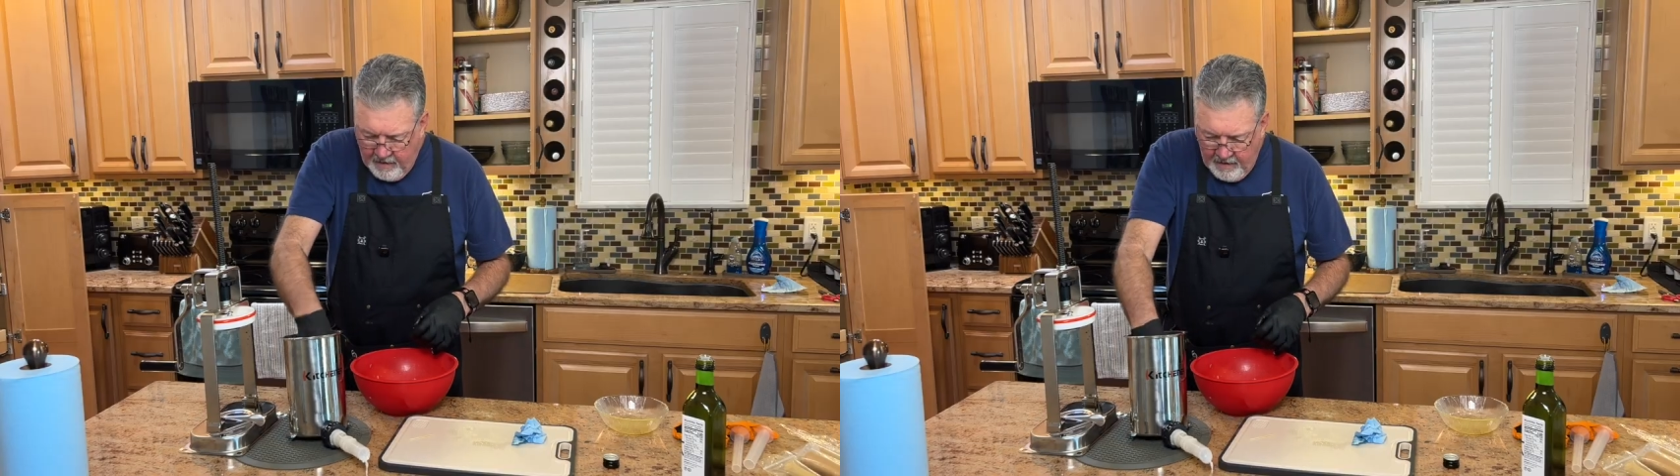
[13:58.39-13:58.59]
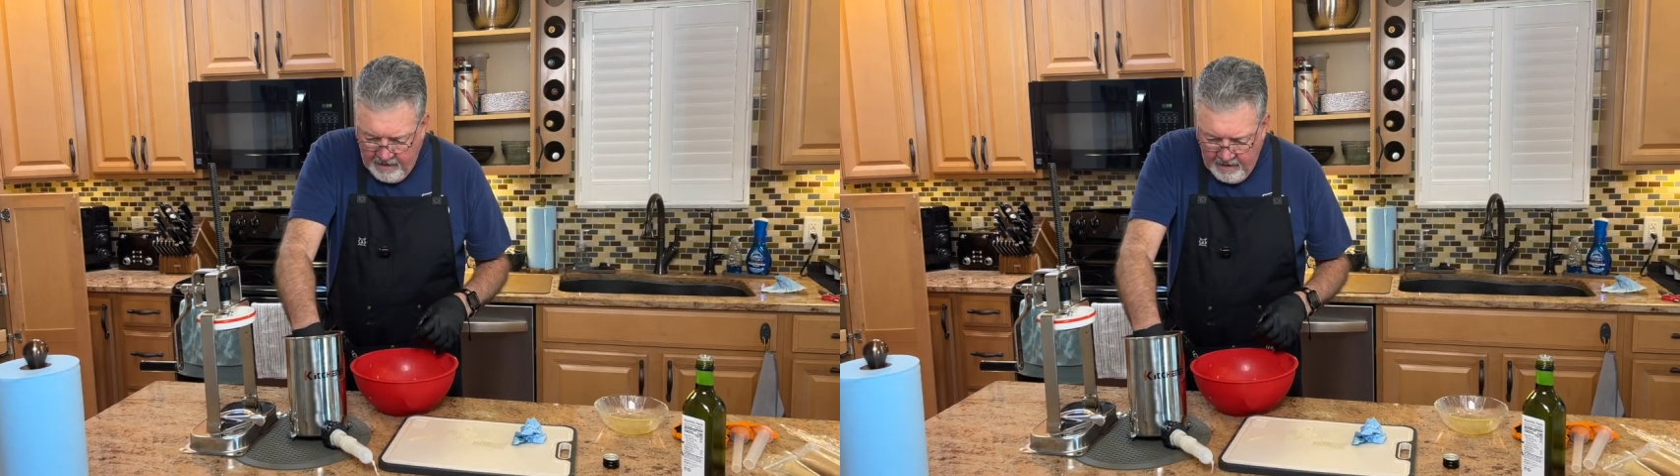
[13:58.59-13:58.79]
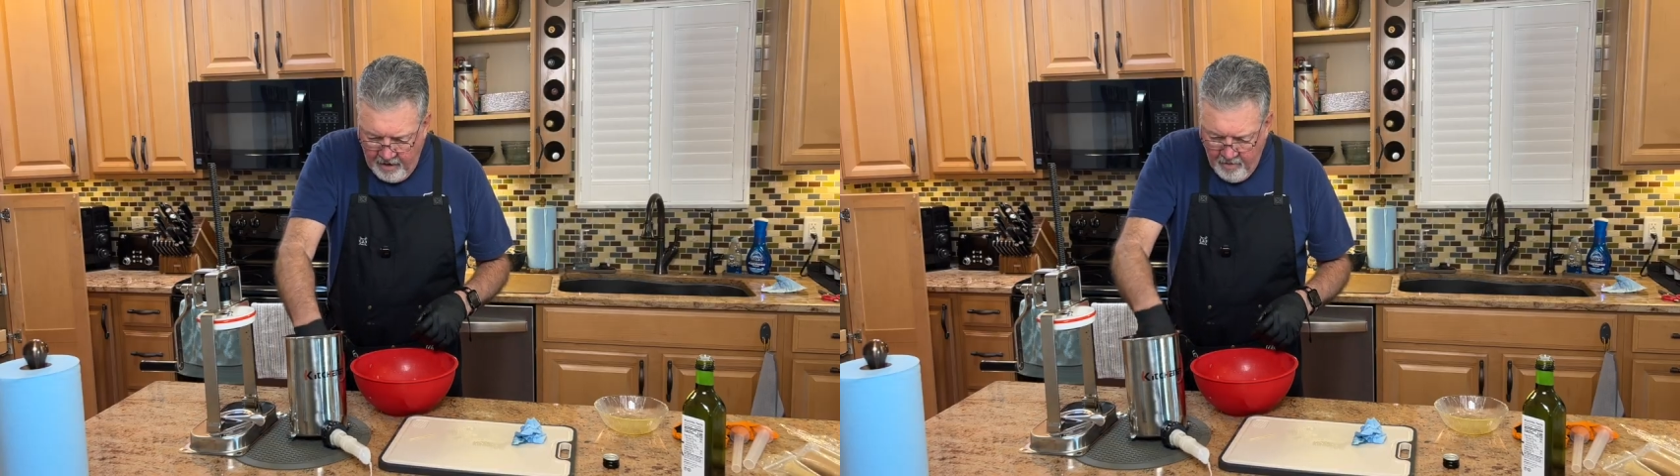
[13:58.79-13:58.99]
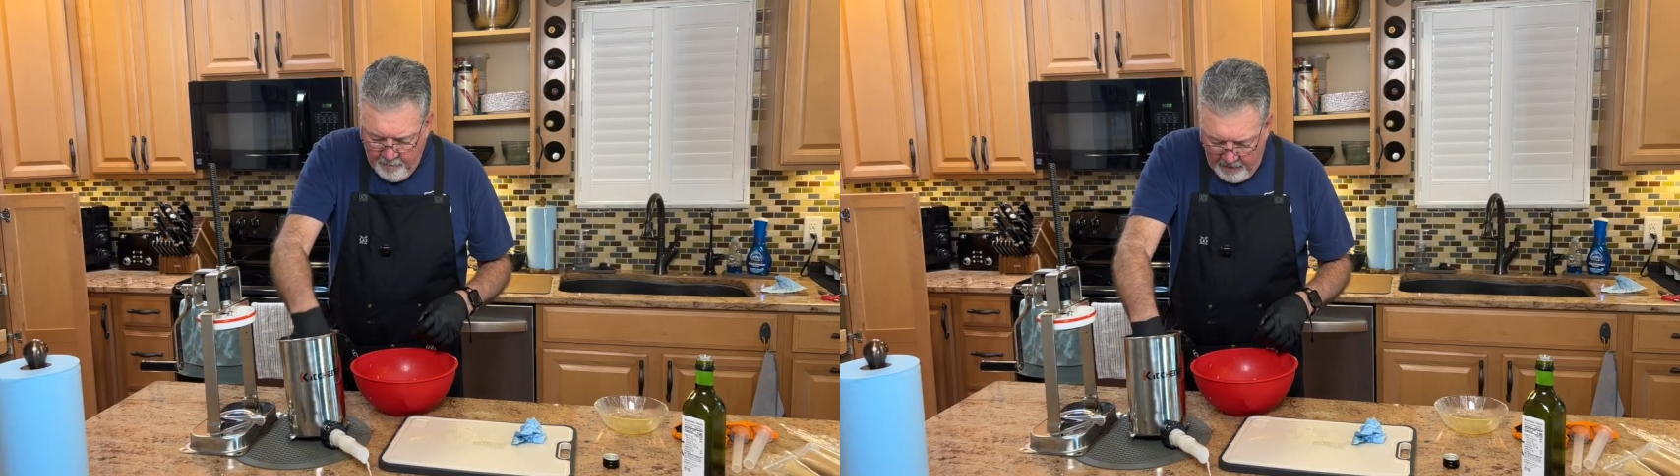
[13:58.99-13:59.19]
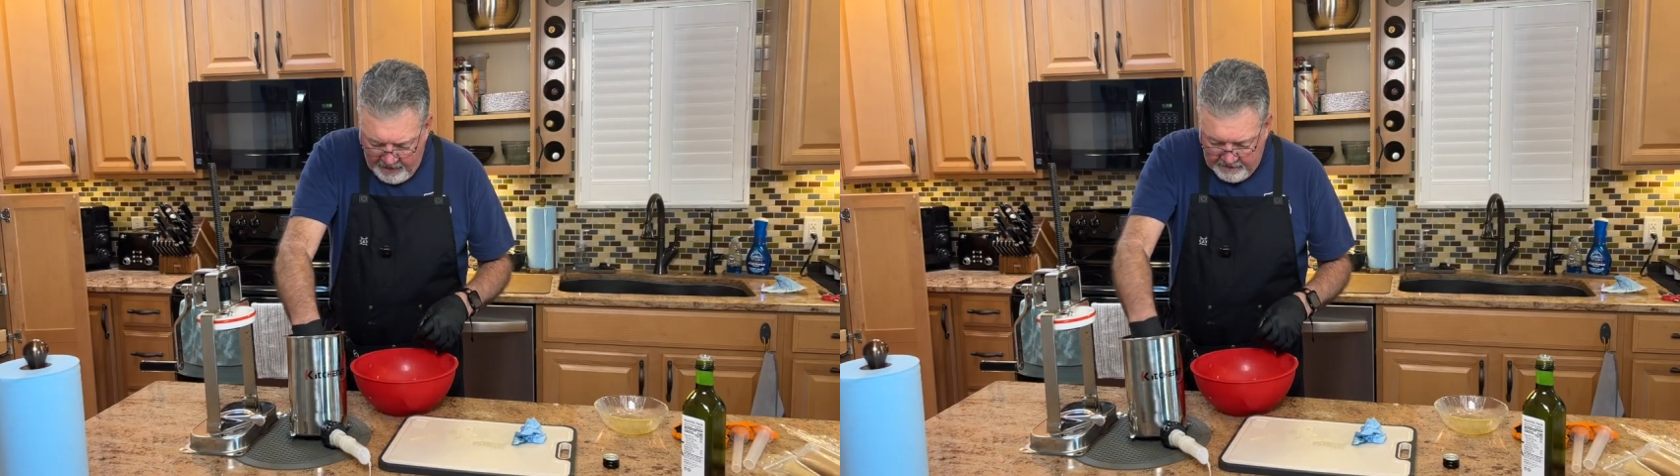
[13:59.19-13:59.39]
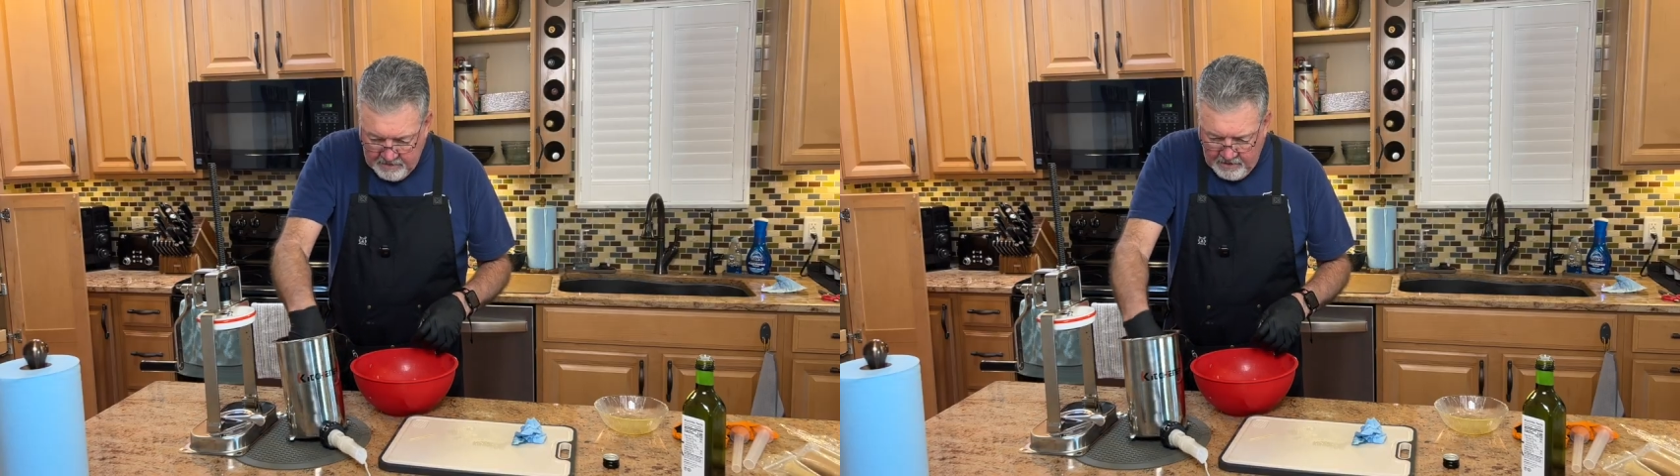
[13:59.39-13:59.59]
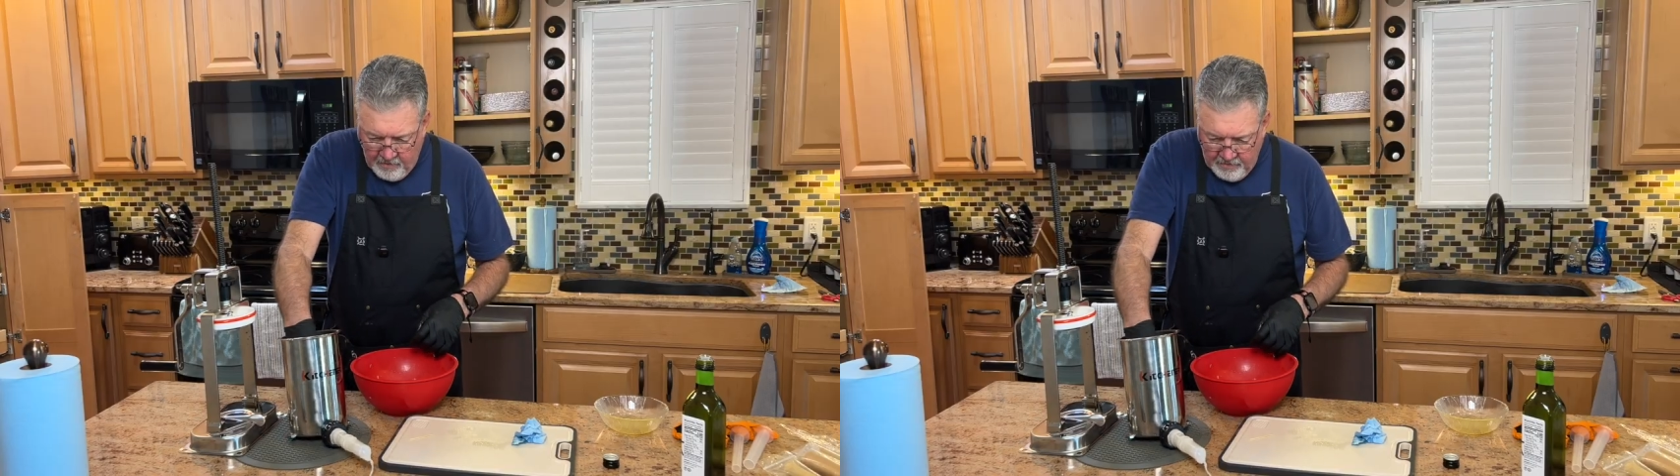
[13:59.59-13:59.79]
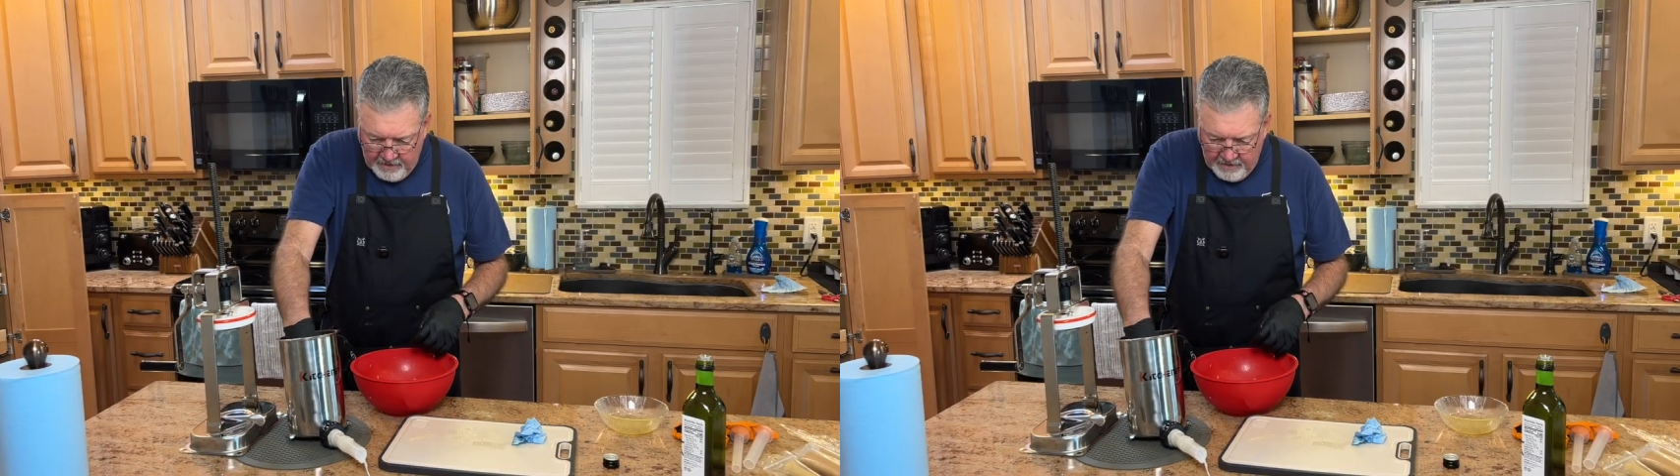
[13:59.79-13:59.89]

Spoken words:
any air pockets out.